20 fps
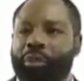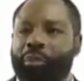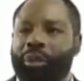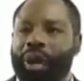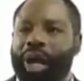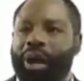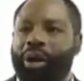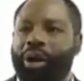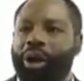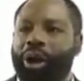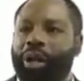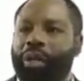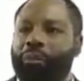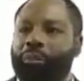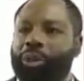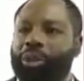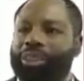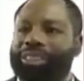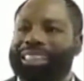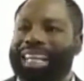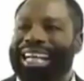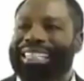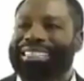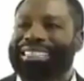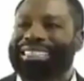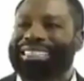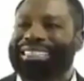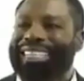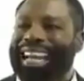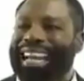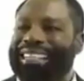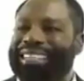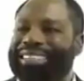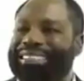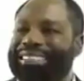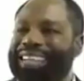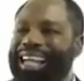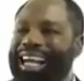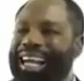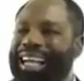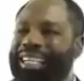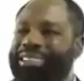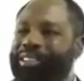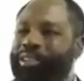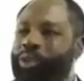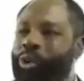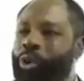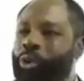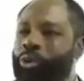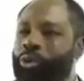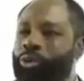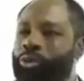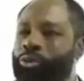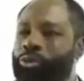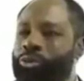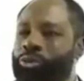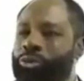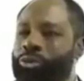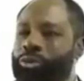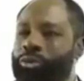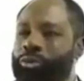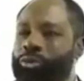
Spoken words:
were almost as scarce as gold.